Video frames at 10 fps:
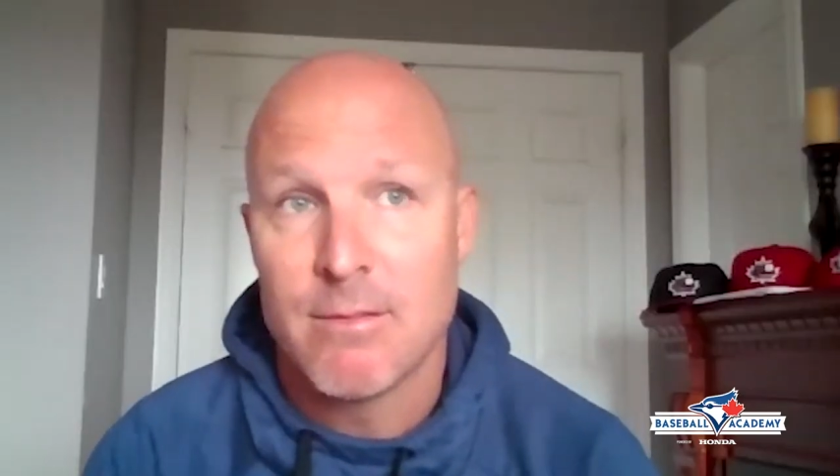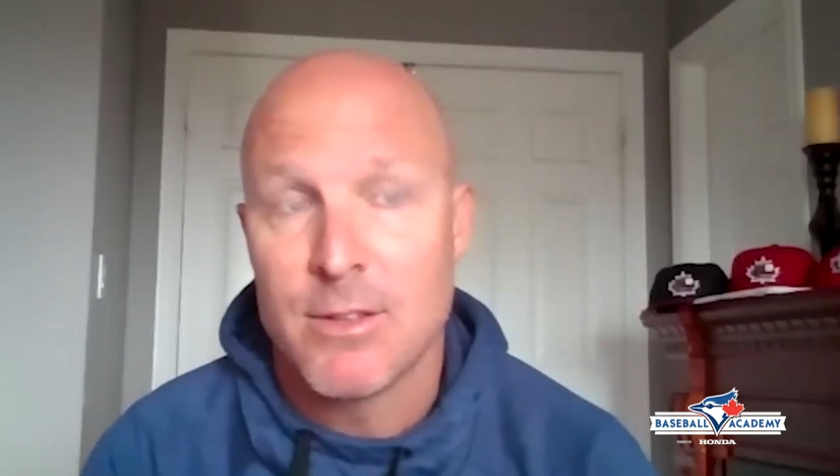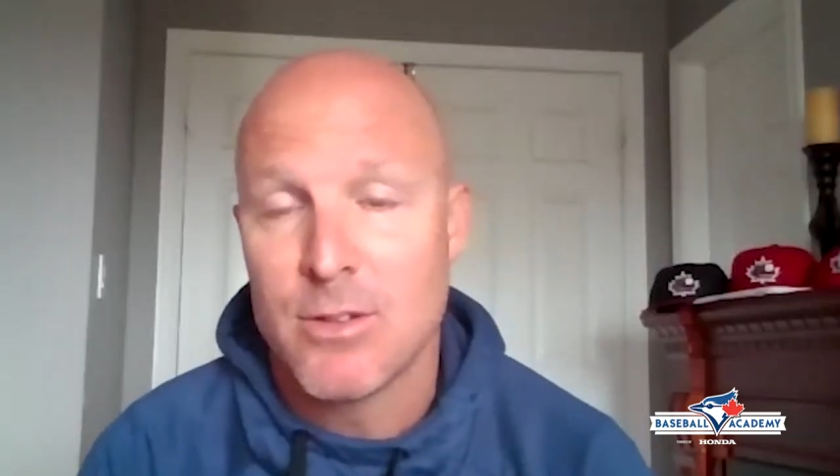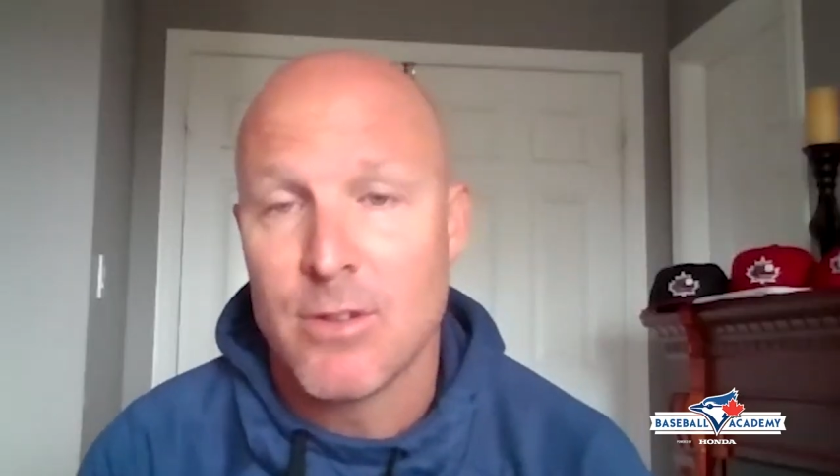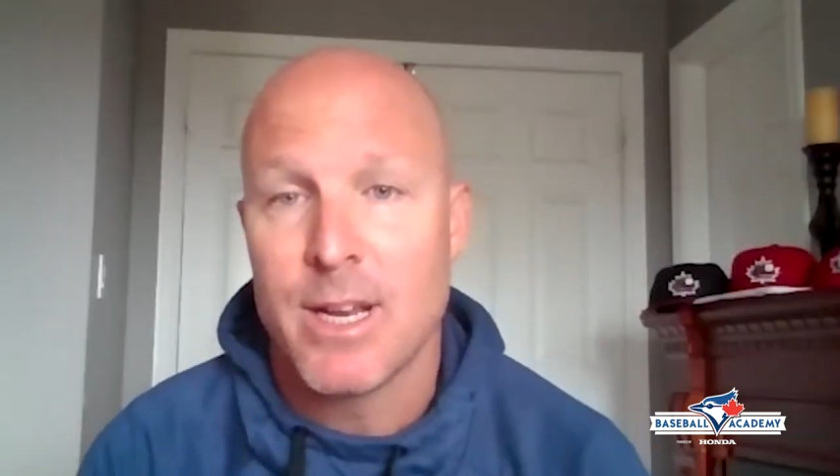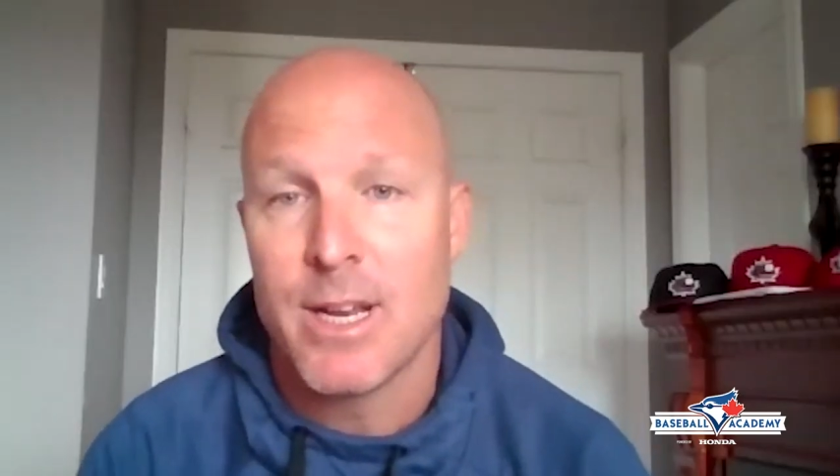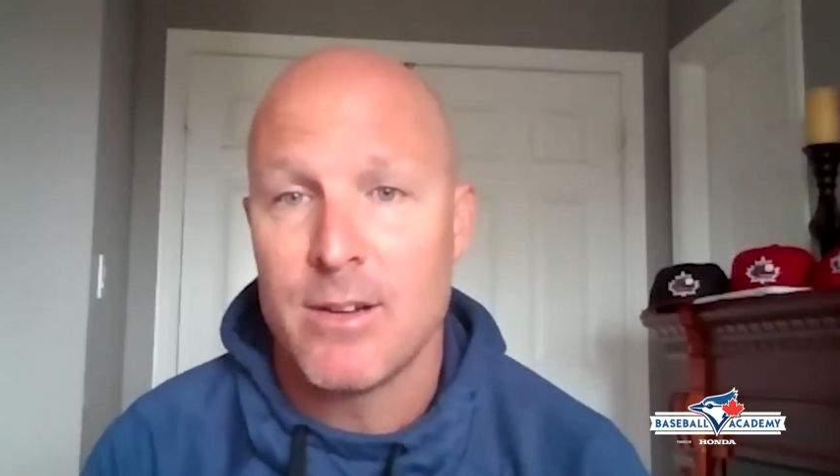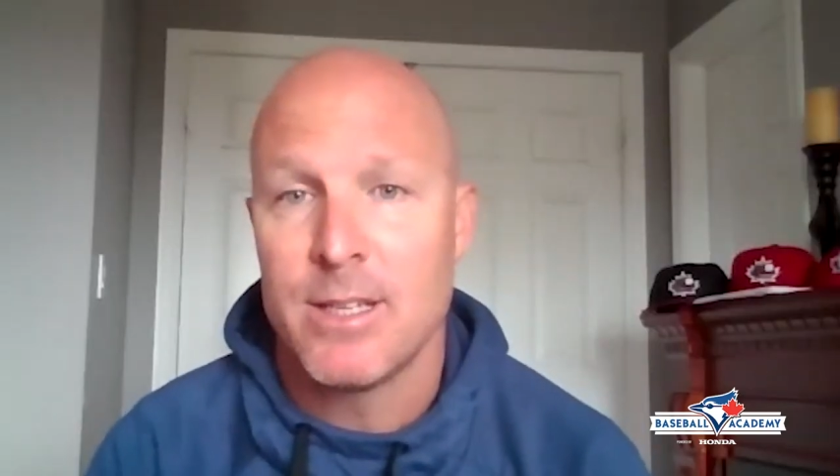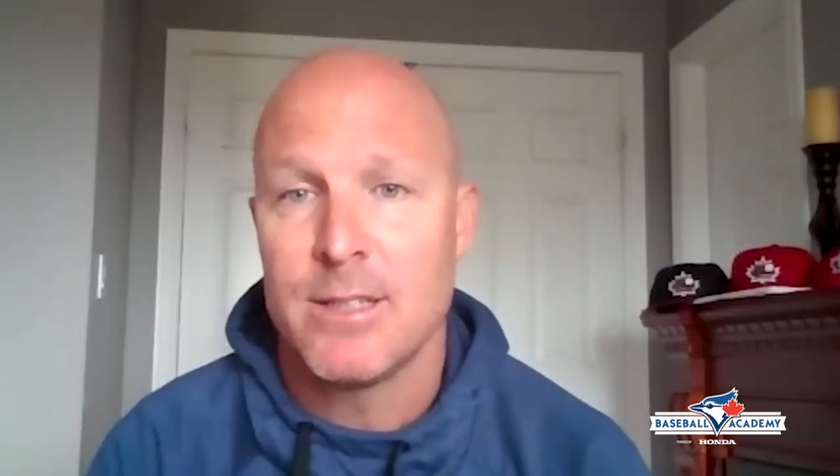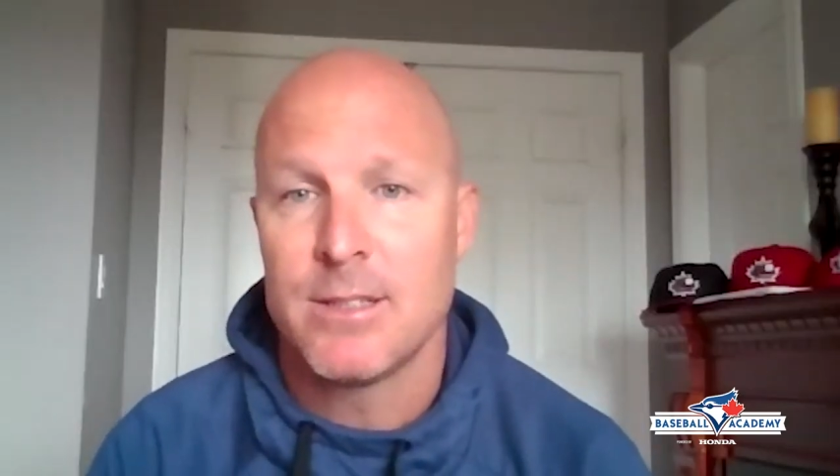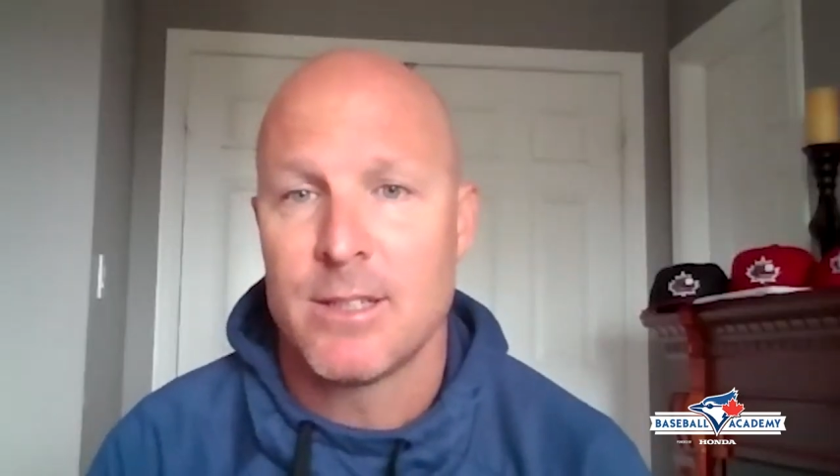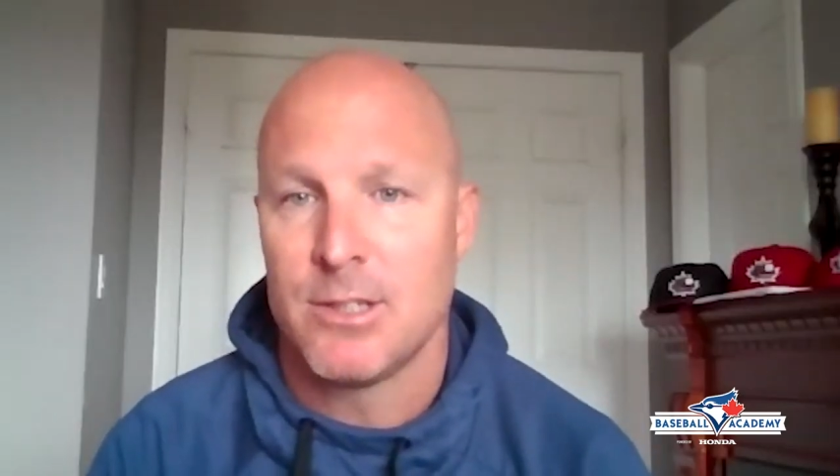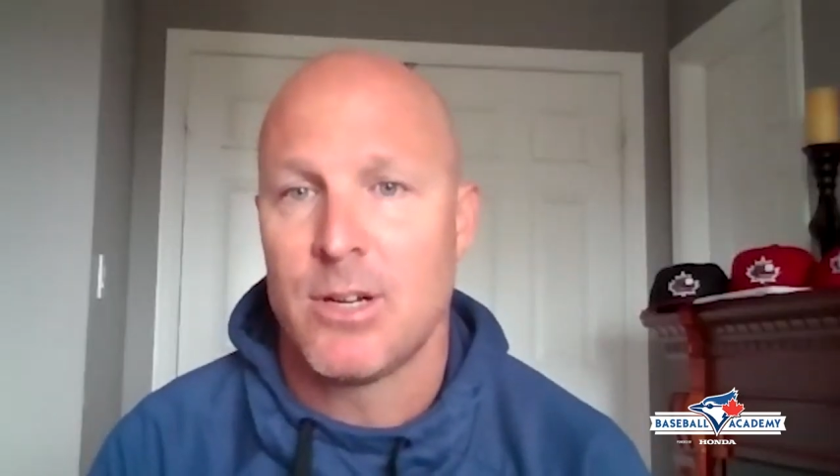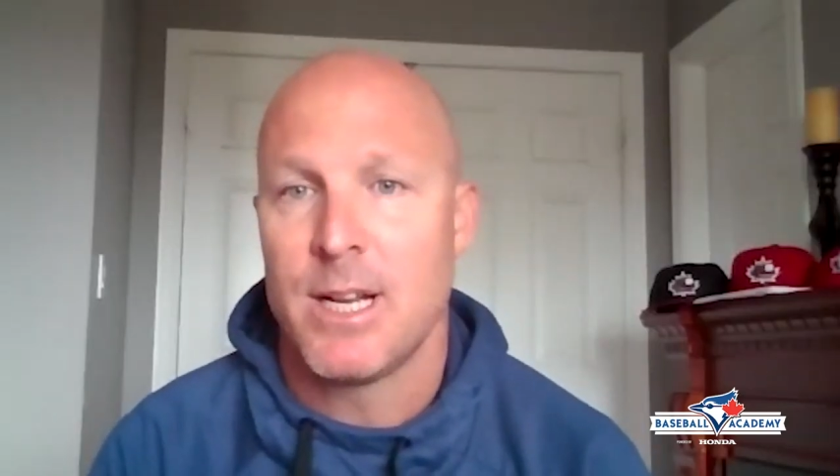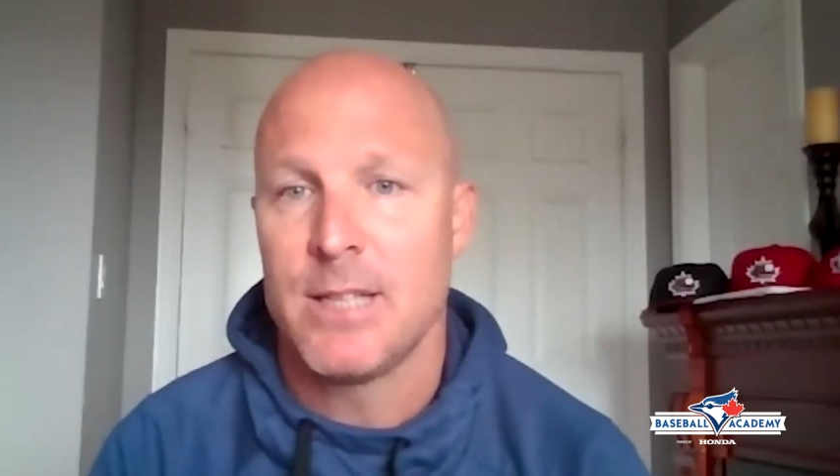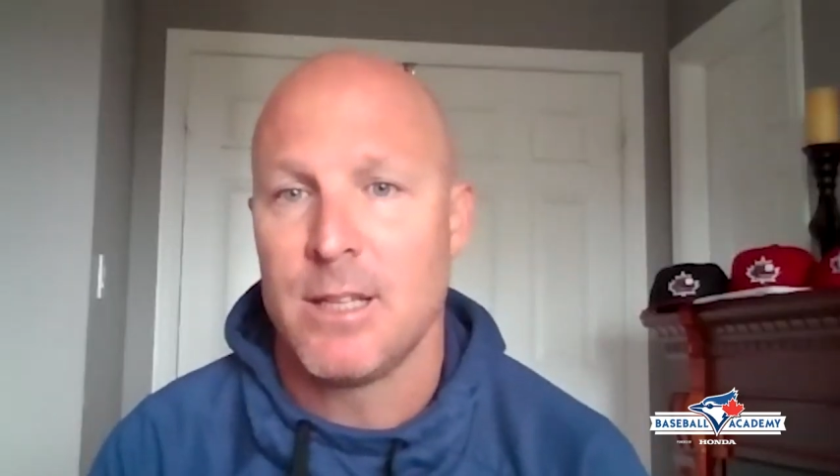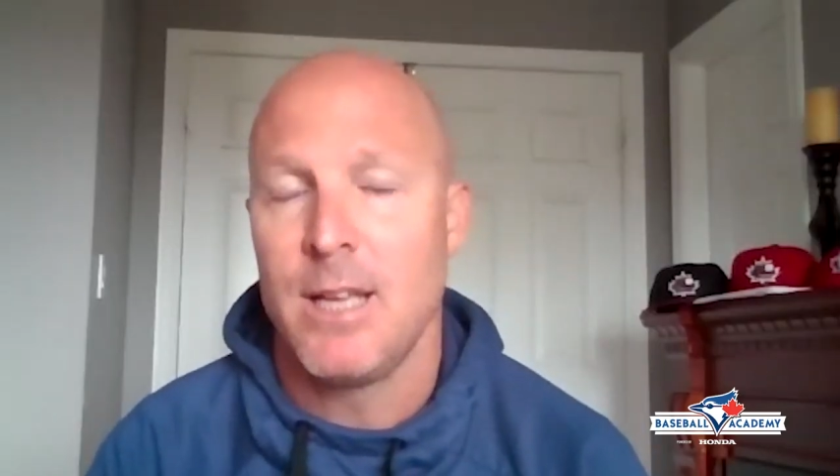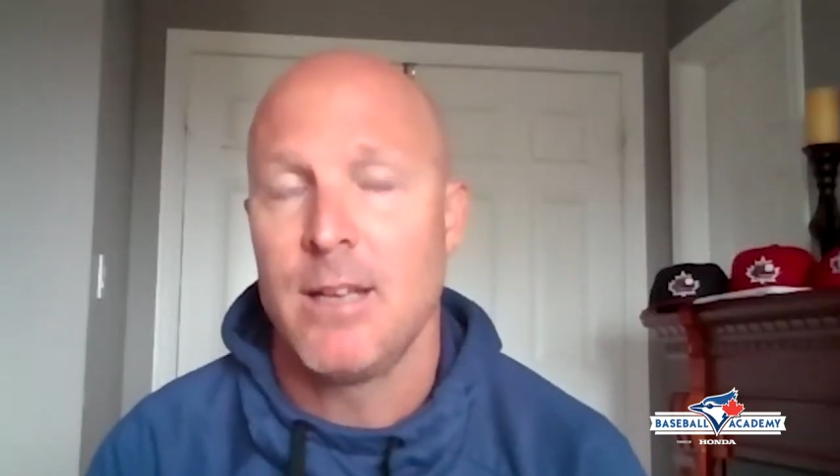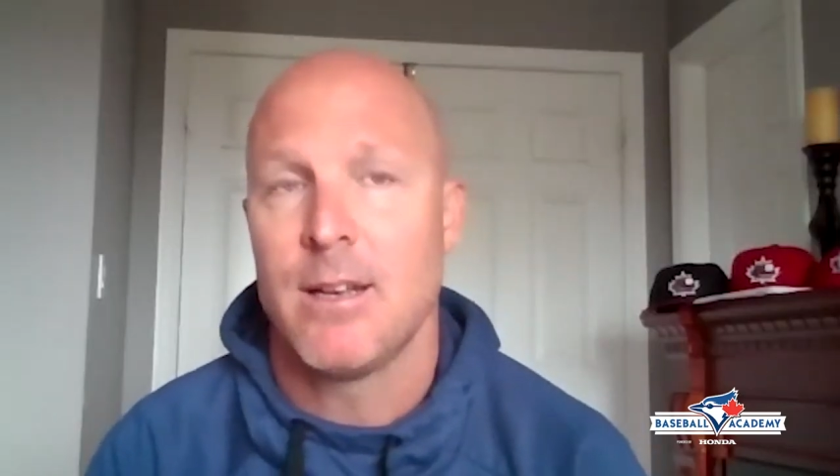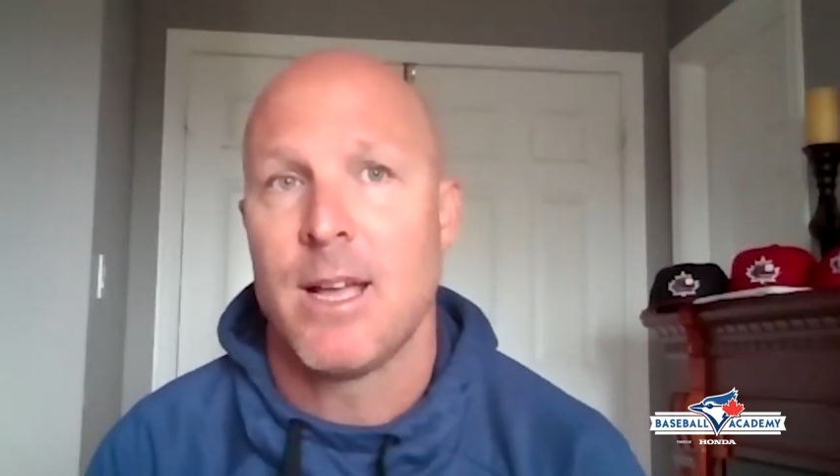There's no guarantee it's going to translate.